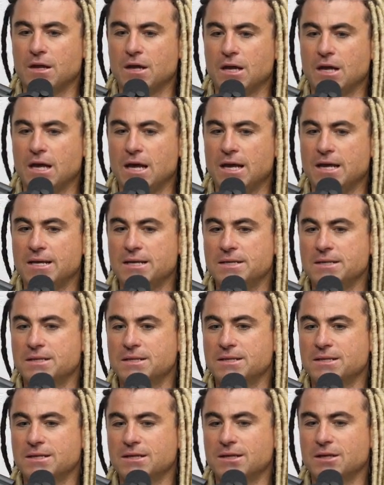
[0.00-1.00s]

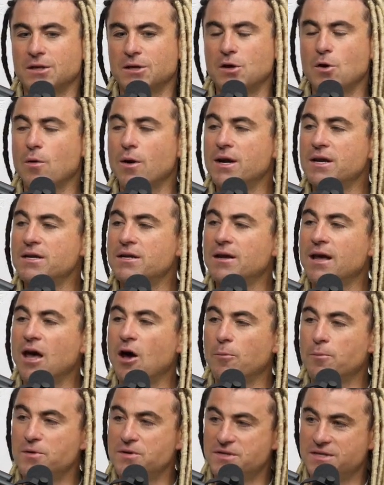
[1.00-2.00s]
is going to
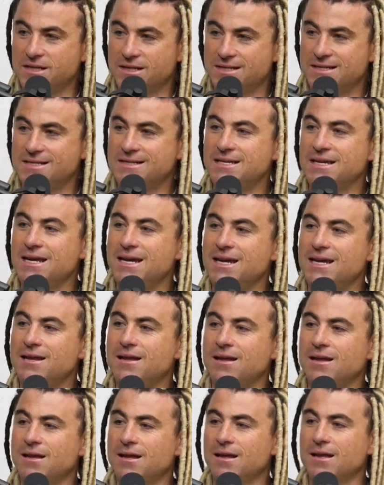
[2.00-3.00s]
help you succeed
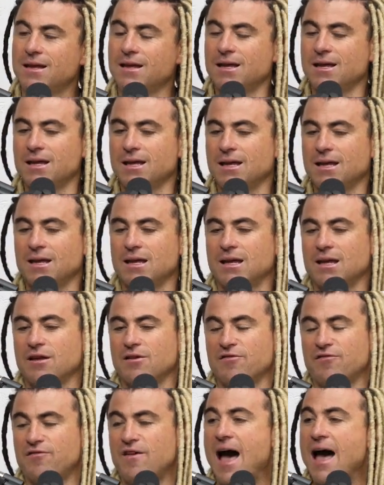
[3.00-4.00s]

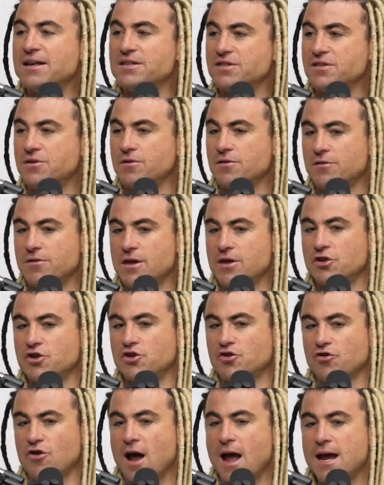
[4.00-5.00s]
faster than
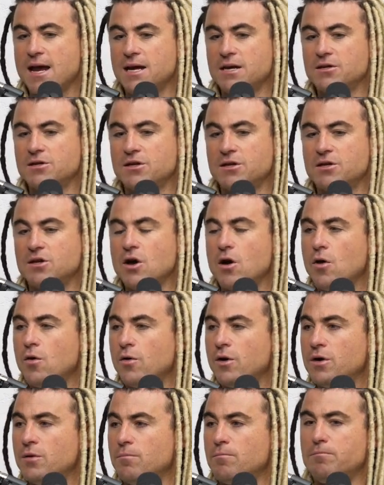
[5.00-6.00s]
trying to go
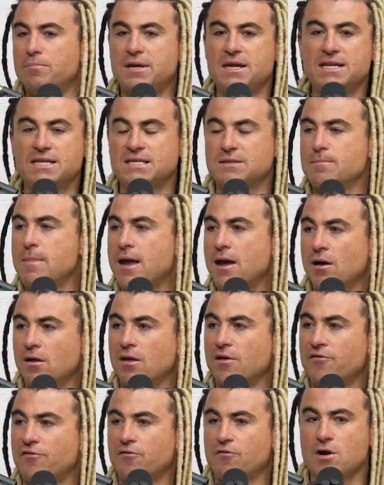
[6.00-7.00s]
and piecemeal a
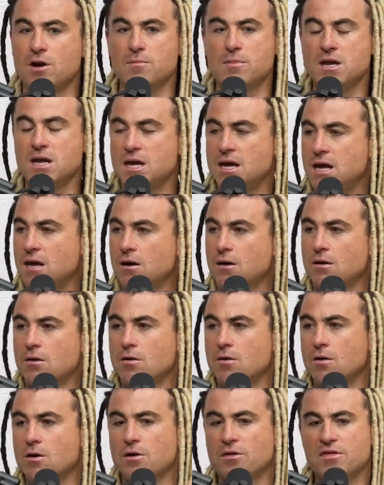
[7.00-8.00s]
freebie here
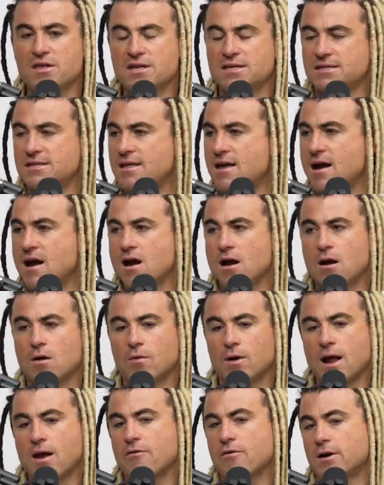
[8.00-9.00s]
or this there or
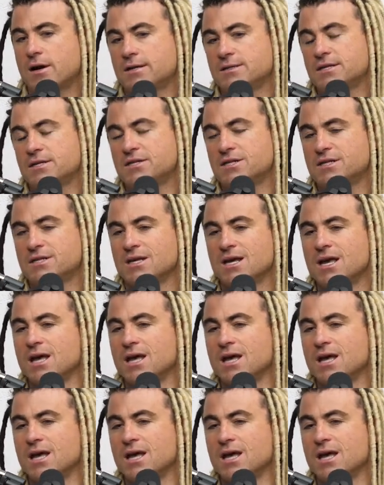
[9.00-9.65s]
whatever. Cause it's just,